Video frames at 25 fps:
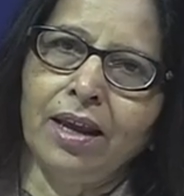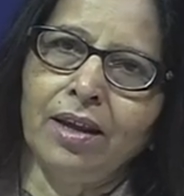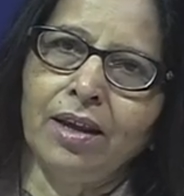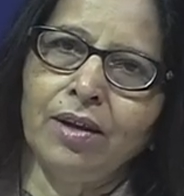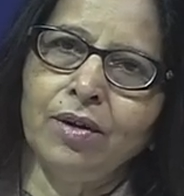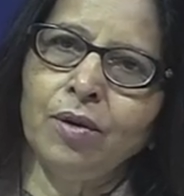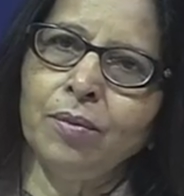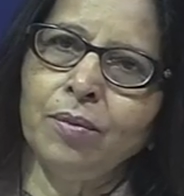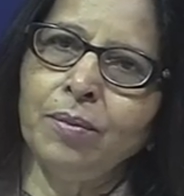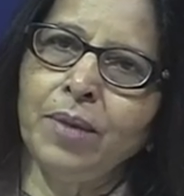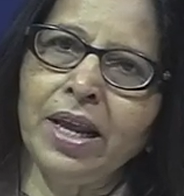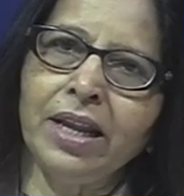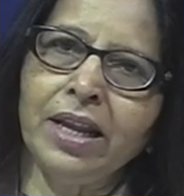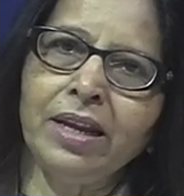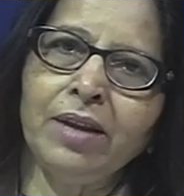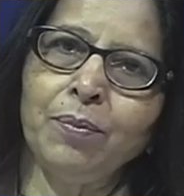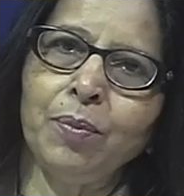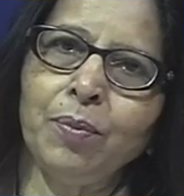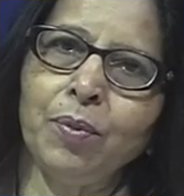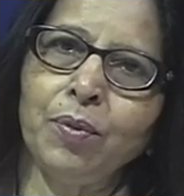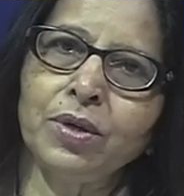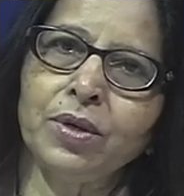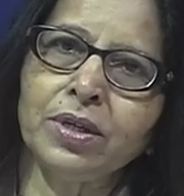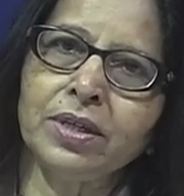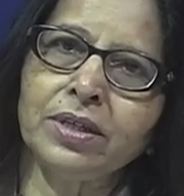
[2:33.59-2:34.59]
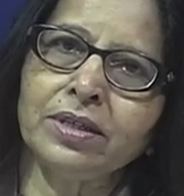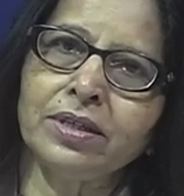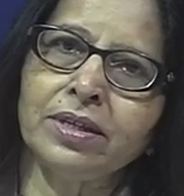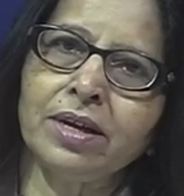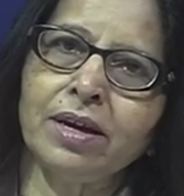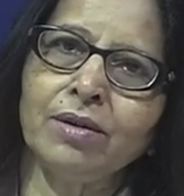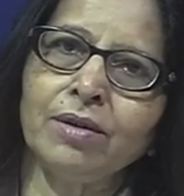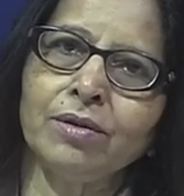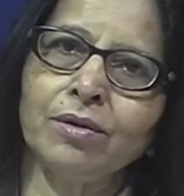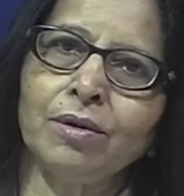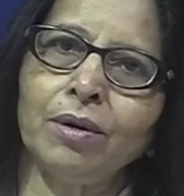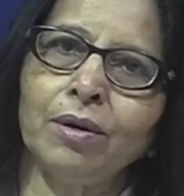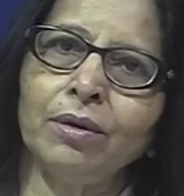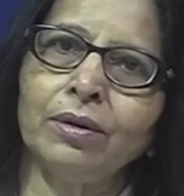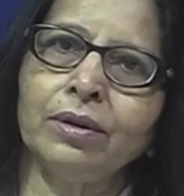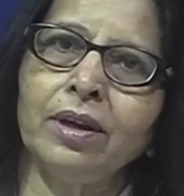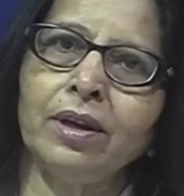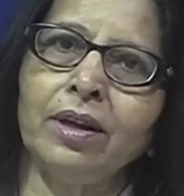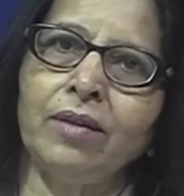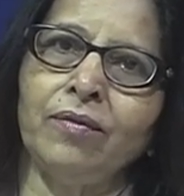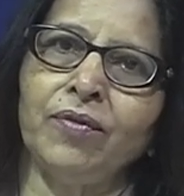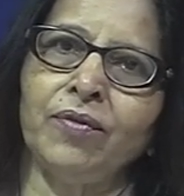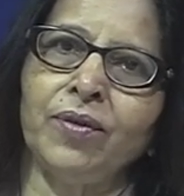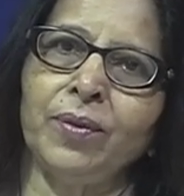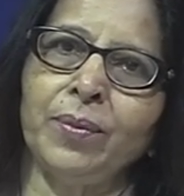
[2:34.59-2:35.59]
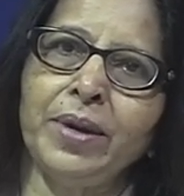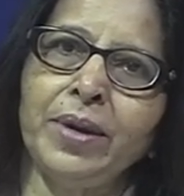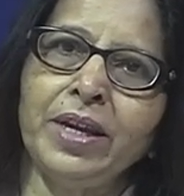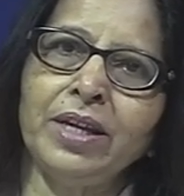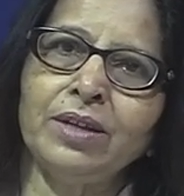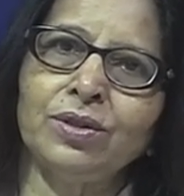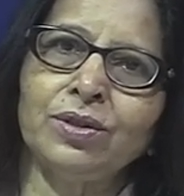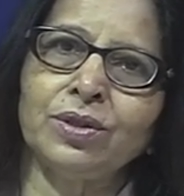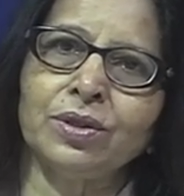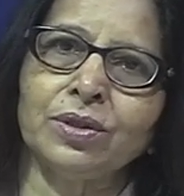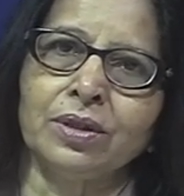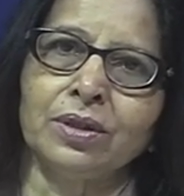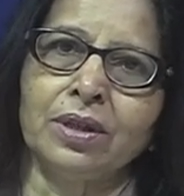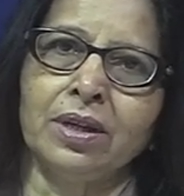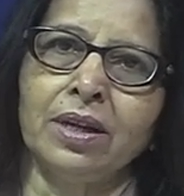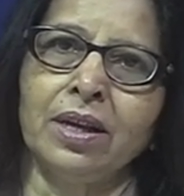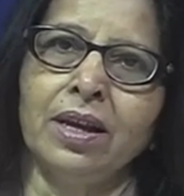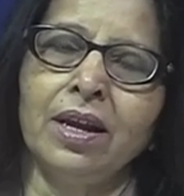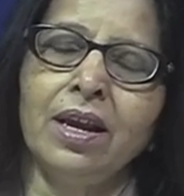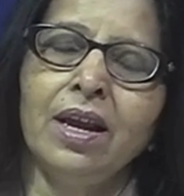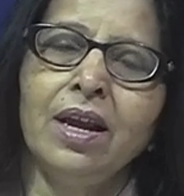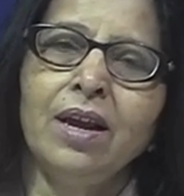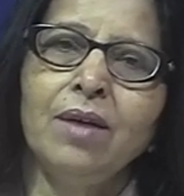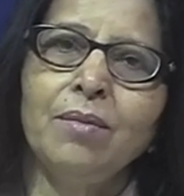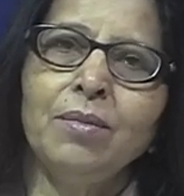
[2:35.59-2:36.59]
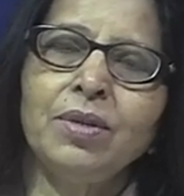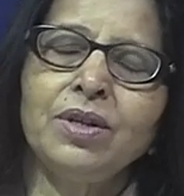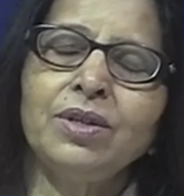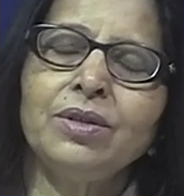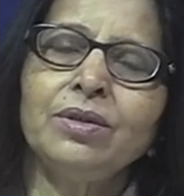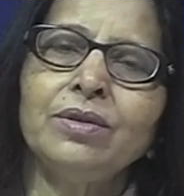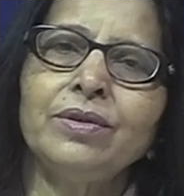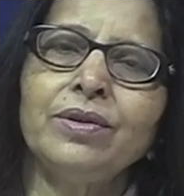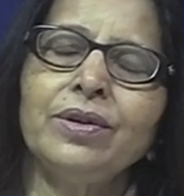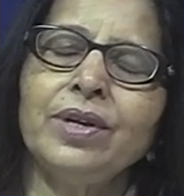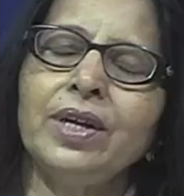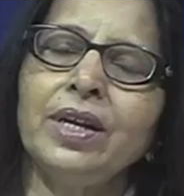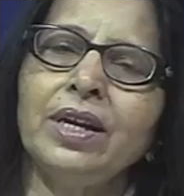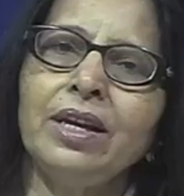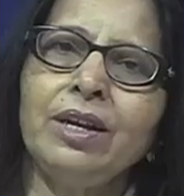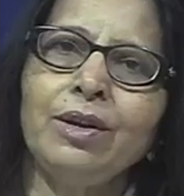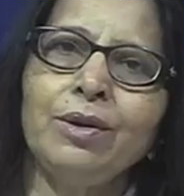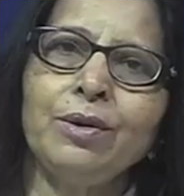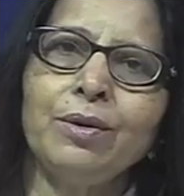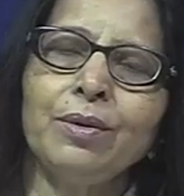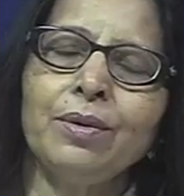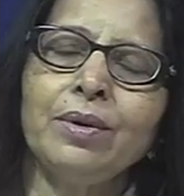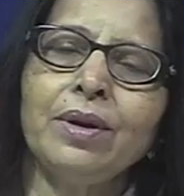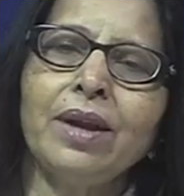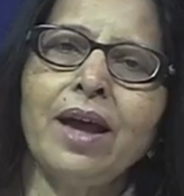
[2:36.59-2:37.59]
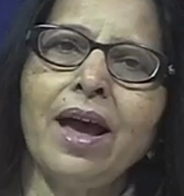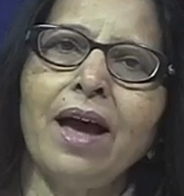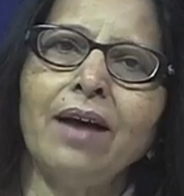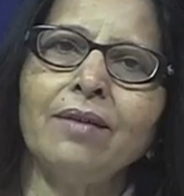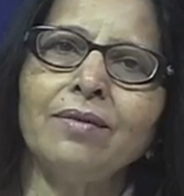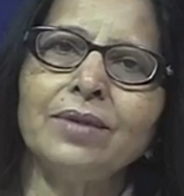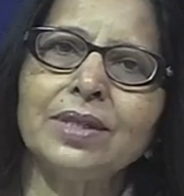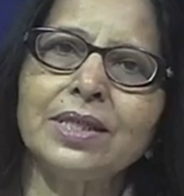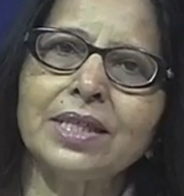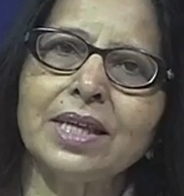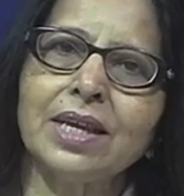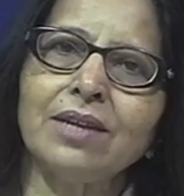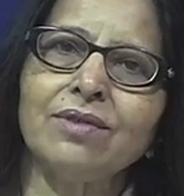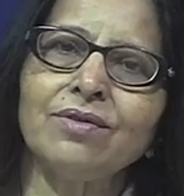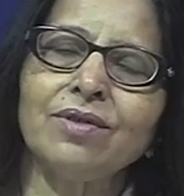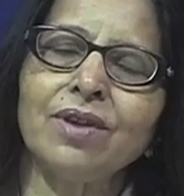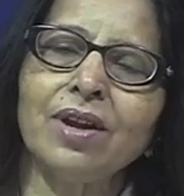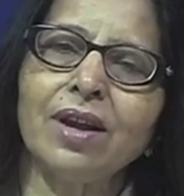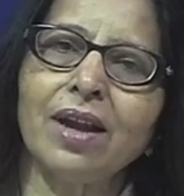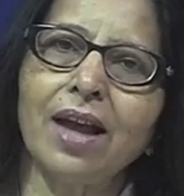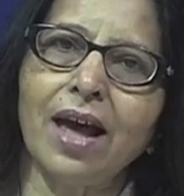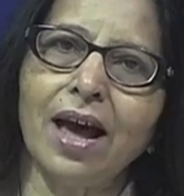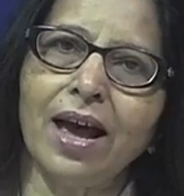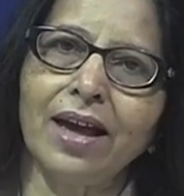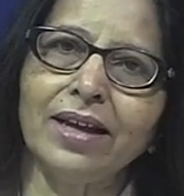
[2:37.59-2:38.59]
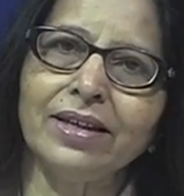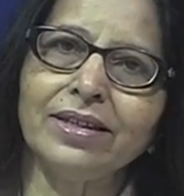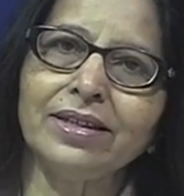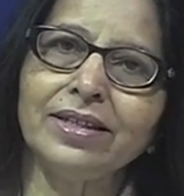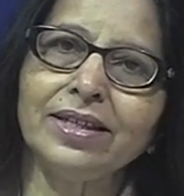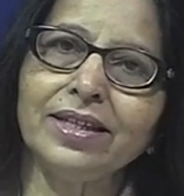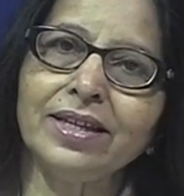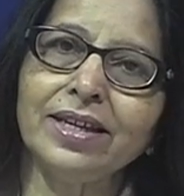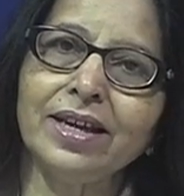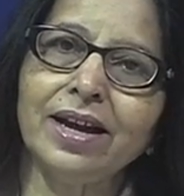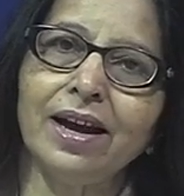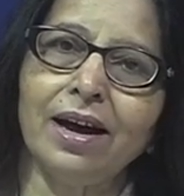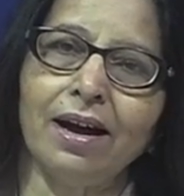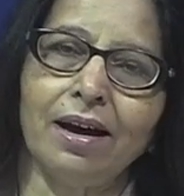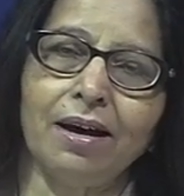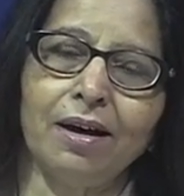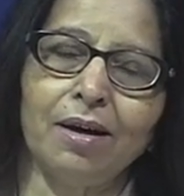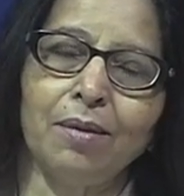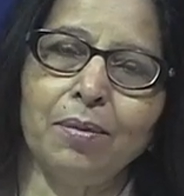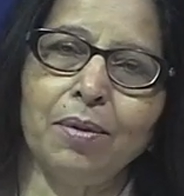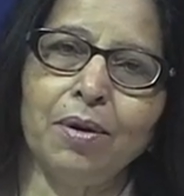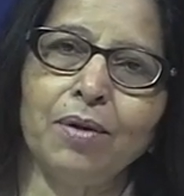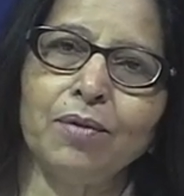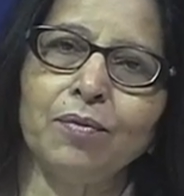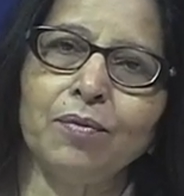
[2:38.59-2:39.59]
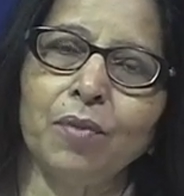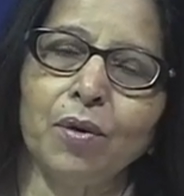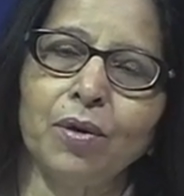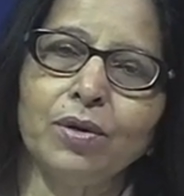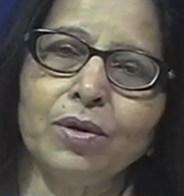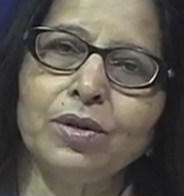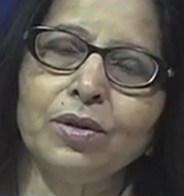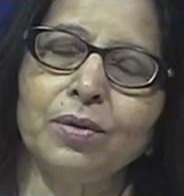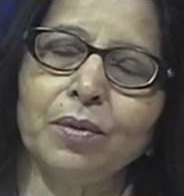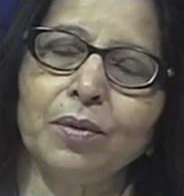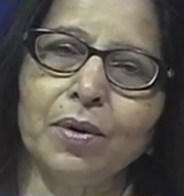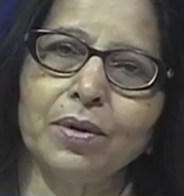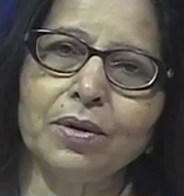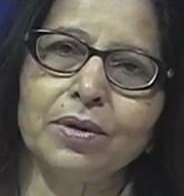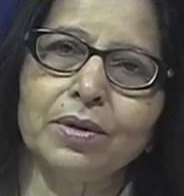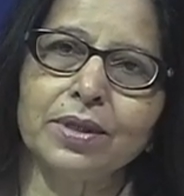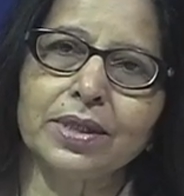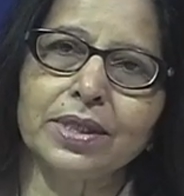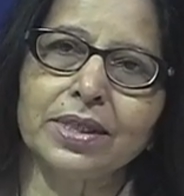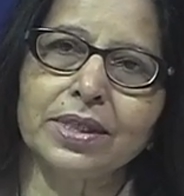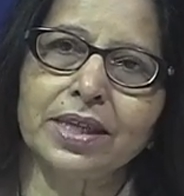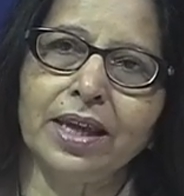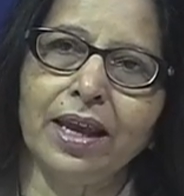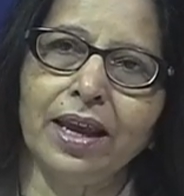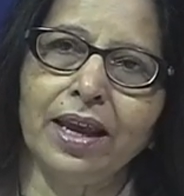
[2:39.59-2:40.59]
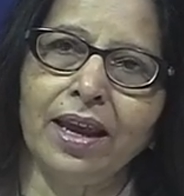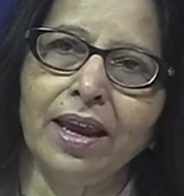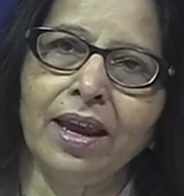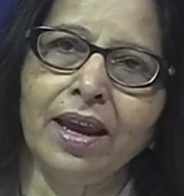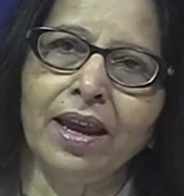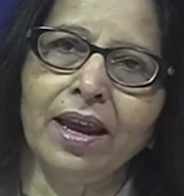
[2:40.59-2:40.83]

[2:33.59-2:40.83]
You're merely putting down all the information, but you really don't have a central idea about what you want to say.